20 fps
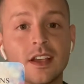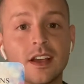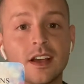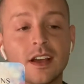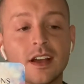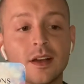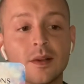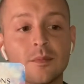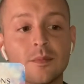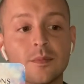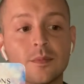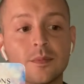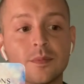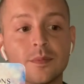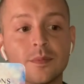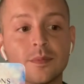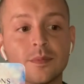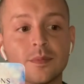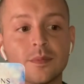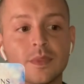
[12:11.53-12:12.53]
Um,
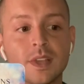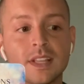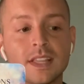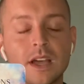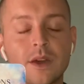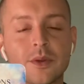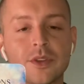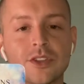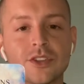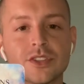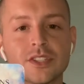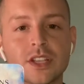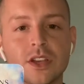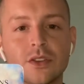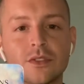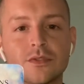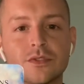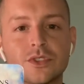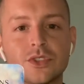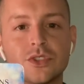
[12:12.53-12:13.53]
allowing
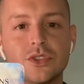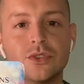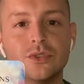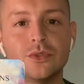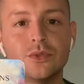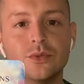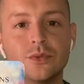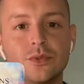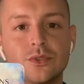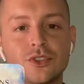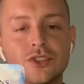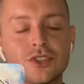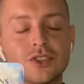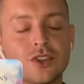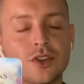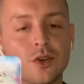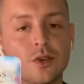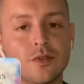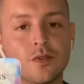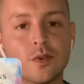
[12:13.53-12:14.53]
yourself to just
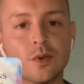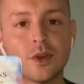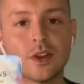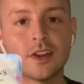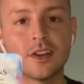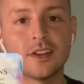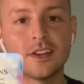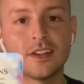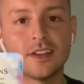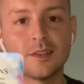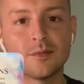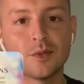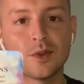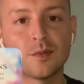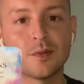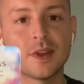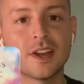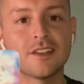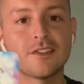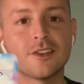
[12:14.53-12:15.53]
go for it.
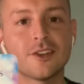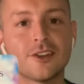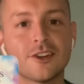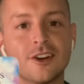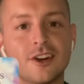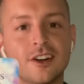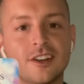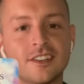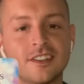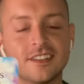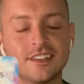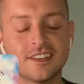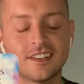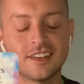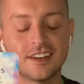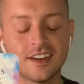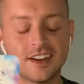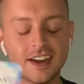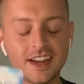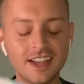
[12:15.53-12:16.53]
Prepare for it all.
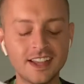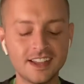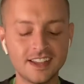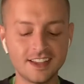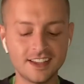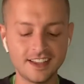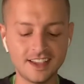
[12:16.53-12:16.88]
All right.